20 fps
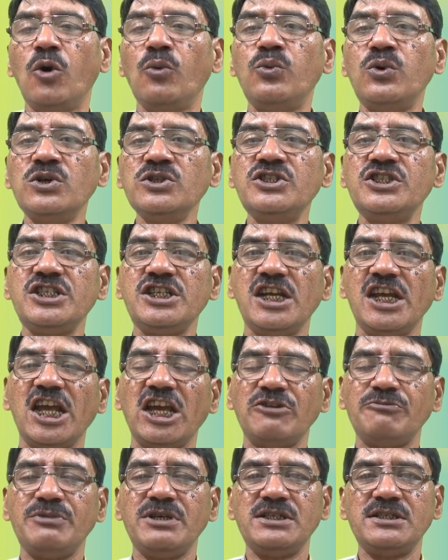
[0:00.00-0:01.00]
Won't she
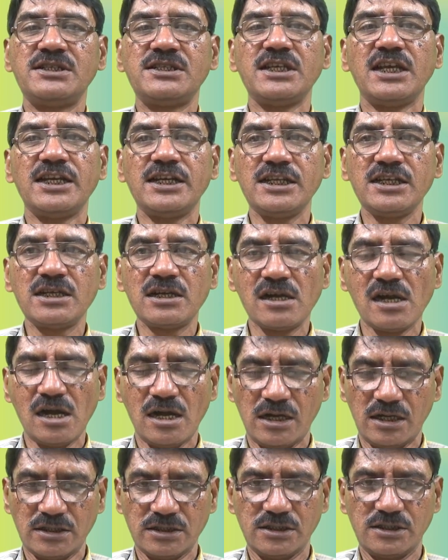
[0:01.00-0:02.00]
have been sending
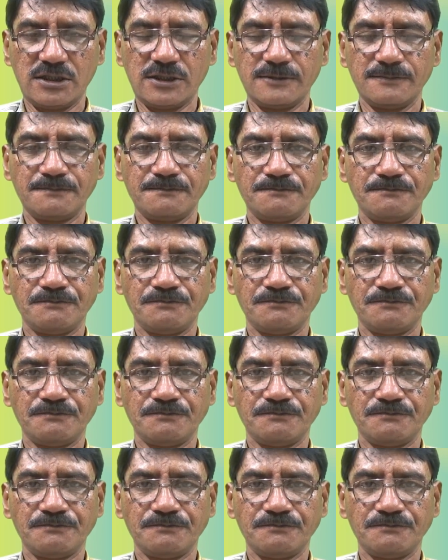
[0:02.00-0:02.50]
cards?